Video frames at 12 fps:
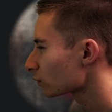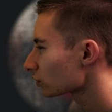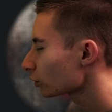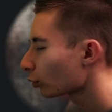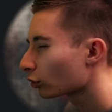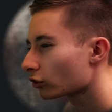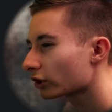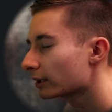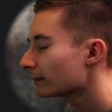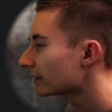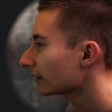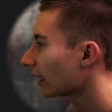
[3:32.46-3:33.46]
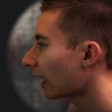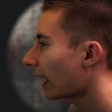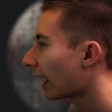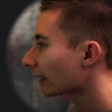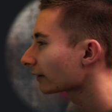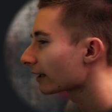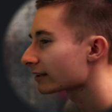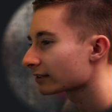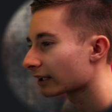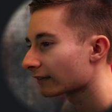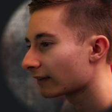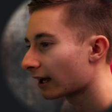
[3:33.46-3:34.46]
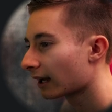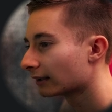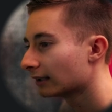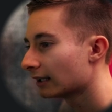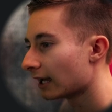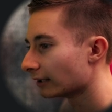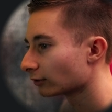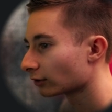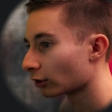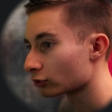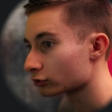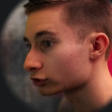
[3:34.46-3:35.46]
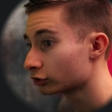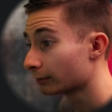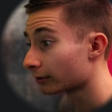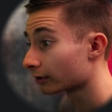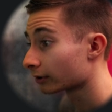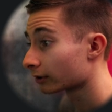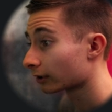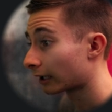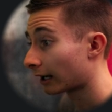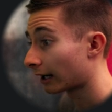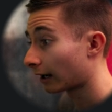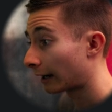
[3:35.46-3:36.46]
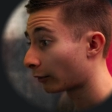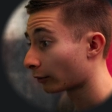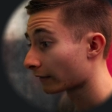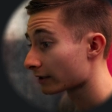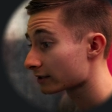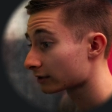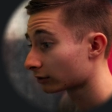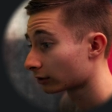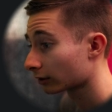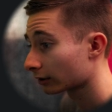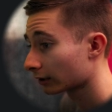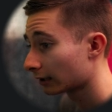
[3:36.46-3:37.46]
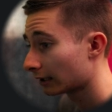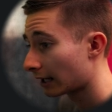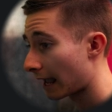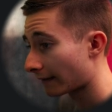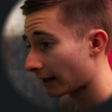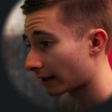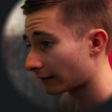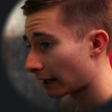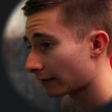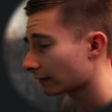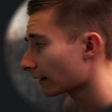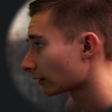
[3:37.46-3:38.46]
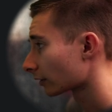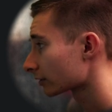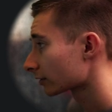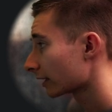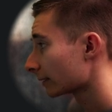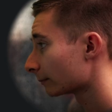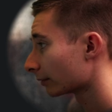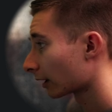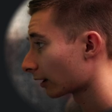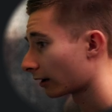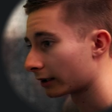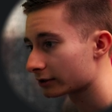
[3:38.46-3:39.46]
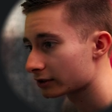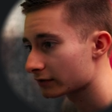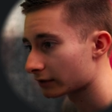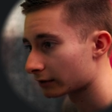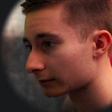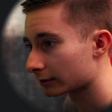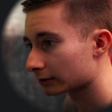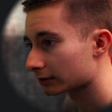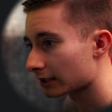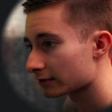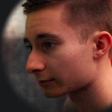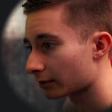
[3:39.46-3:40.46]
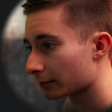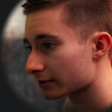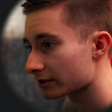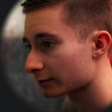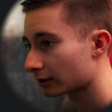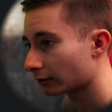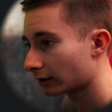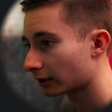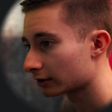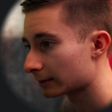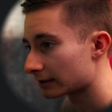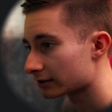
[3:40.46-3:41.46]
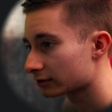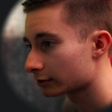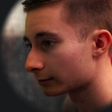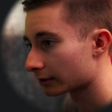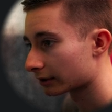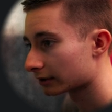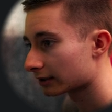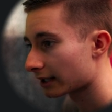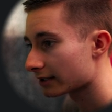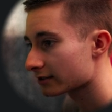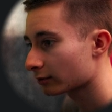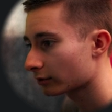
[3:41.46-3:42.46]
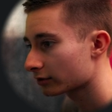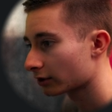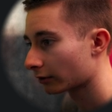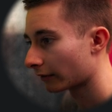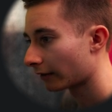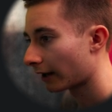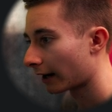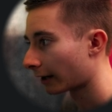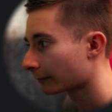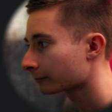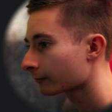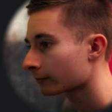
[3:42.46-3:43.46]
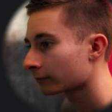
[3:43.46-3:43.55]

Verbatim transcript: so creamy highlights like that. You can go super out with this look and that I think that looks great but uh, just for intensive purposes we don't need it to be super intense so we'll just go there